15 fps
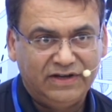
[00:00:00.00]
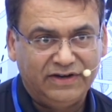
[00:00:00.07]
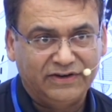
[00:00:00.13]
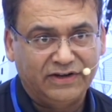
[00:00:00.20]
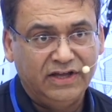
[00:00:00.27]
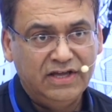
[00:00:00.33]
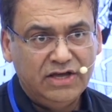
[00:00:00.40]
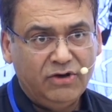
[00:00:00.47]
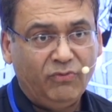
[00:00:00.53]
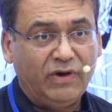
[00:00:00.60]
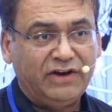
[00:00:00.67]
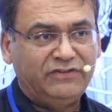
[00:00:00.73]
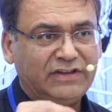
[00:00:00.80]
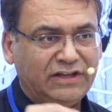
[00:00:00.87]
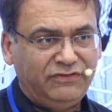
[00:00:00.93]
Okay.
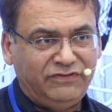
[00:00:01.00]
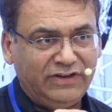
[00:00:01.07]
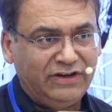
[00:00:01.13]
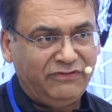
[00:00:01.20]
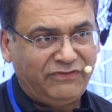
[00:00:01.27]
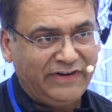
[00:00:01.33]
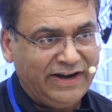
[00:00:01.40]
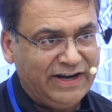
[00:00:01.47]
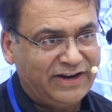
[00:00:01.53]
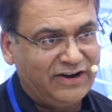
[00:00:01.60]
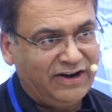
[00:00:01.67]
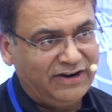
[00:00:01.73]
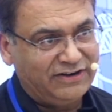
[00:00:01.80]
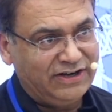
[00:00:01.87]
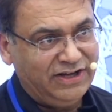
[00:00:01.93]
What is the inferior phrenic
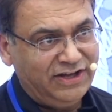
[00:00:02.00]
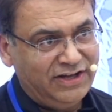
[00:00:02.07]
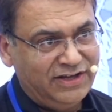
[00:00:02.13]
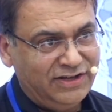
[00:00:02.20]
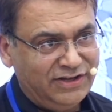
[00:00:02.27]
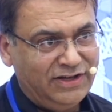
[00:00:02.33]
artery?